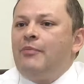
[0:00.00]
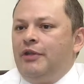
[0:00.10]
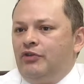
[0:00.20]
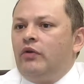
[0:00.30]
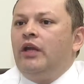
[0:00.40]
been
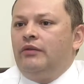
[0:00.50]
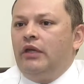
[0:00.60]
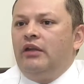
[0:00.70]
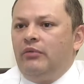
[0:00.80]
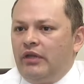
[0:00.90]
trying to get
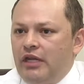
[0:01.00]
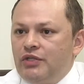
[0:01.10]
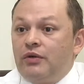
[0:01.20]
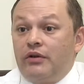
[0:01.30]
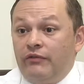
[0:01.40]
immigration
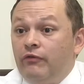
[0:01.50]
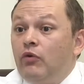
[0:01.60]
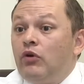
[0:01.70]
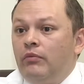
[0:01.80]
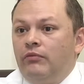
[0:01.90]

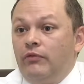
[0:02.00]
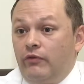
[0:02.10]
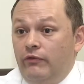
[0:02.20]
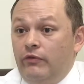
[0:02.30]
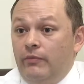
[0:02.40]
reform for,
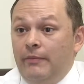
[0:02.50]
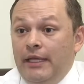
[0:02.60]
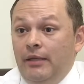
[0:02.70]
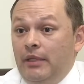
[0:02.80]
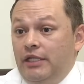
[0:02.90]
for
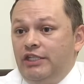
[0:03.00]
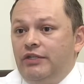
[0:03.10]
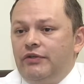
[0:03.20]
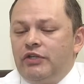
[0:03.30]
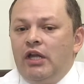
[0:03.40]
many, many
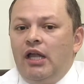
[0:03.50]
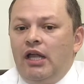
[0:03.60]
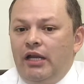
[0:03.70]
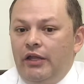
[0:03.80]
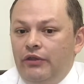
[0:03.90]
years.
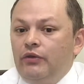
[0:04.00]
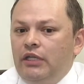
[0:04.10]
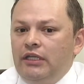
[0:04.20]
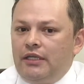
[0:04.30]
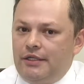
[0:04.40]
And I do
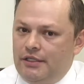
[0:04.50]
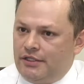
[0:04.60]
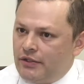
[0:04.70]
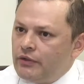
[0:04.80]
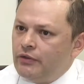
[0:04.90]
think that there is a
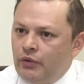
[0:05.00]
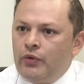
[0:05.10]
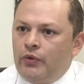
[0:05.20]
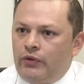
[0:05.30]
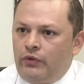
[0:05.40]
certain
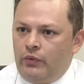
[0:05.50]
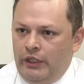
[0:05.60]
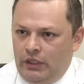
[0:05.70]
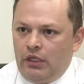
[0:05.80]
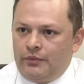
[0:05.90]
truth when it
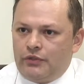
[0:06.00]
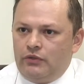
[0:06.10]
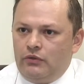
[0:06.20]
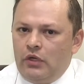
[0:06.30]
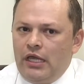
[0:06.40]
comes
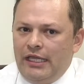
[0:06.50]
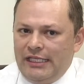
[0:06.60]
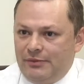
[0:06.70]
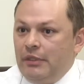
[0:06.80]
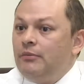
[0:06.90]
to
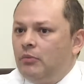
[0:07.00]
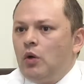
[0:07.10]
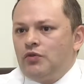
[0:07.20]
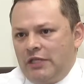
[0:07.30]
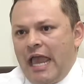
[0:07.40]
it's been both
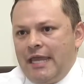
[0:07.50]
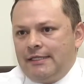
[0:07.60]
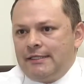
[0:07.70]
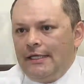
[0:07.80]
sides